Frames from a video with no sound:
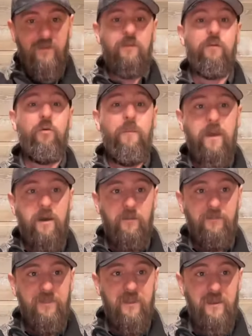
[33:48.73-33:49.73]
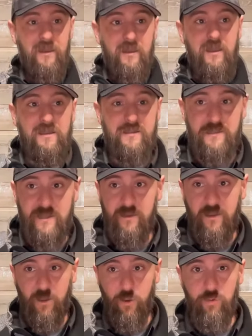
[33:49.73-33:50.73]
zoom out and see the
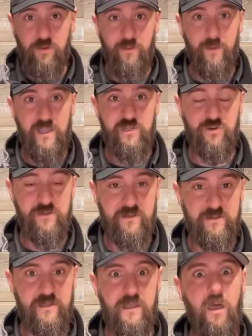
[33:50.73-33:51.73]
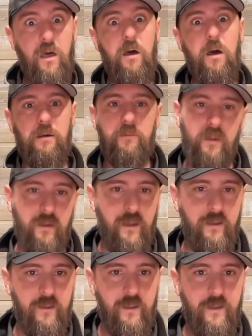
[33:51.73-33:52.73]
code in the matrix and say, ah,
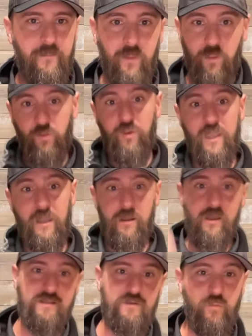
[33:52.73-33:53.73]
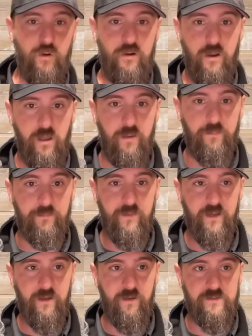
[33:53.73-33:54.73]
look at us, we're dumb.
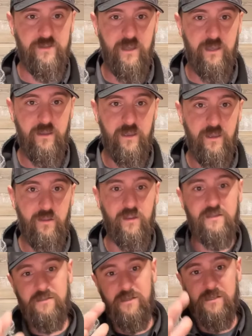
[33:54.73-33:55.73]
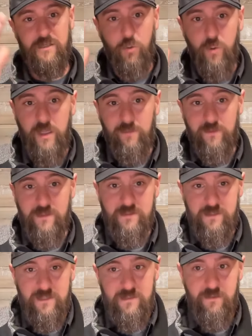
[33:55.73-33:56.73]
You know, it's like, let's just tweak this,
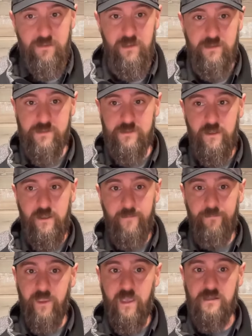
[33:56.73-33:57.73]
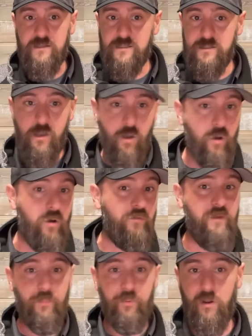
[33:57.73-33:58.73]
this, and this and solve
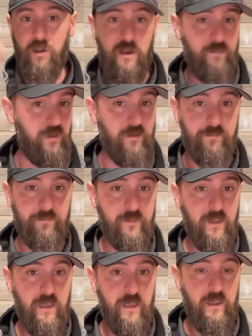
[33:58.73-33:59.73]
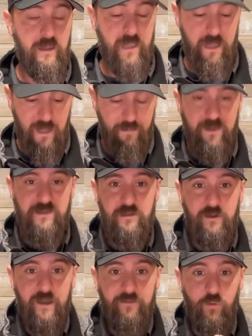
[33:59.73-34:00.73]
the problem. Yeah, I may still
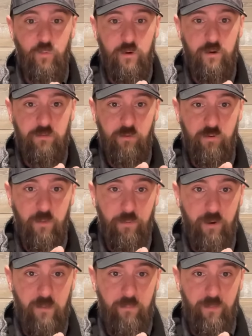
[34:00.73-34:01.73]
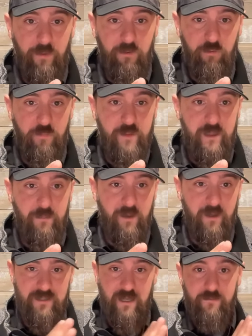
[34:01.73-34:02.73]
have to work through the problem a little bit
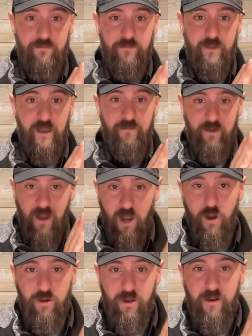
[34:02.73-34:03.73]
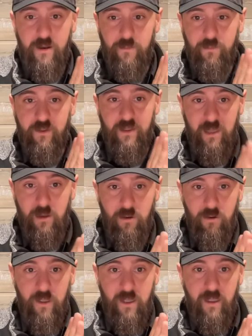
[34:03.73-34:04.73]
because I've I've inherited it up to
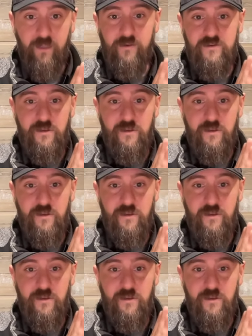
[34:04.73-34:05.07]
here and there's a